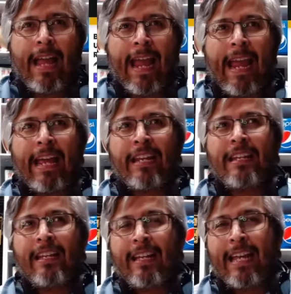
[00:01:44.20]

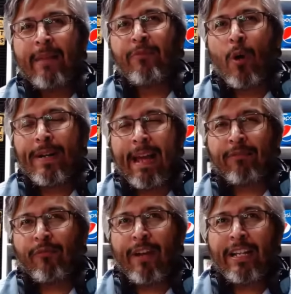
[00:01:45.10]
and him going
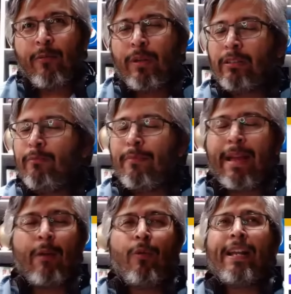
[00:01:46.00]
after Fannie Willis,
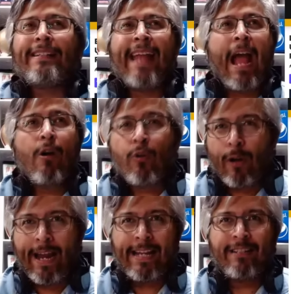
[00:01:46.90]
man, what a
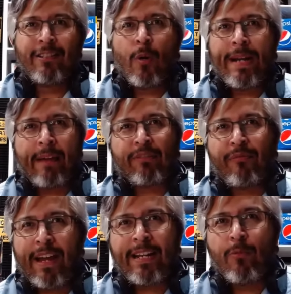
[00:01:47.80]
downgrade going after
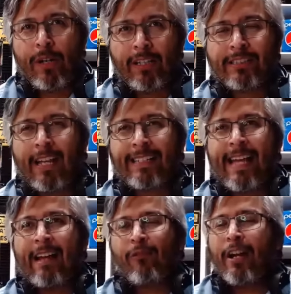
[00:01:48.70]
Fannie Willis like
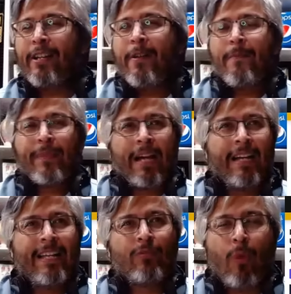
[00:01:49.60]
that, right?
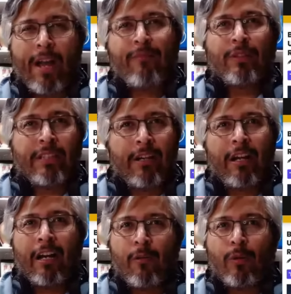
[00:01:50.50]
His wife was
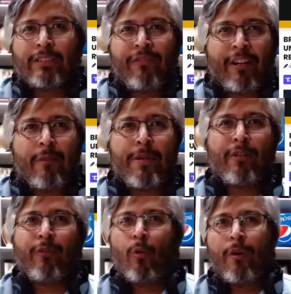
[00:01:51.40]
a very
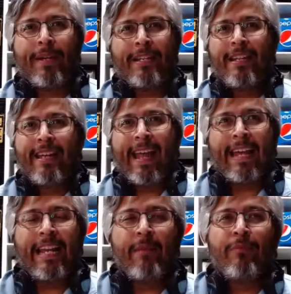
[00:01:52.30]
beautiful woman,
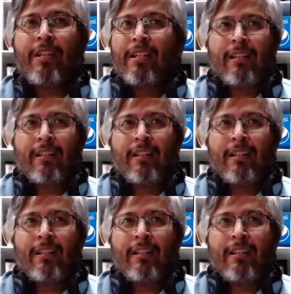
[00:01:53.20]
and him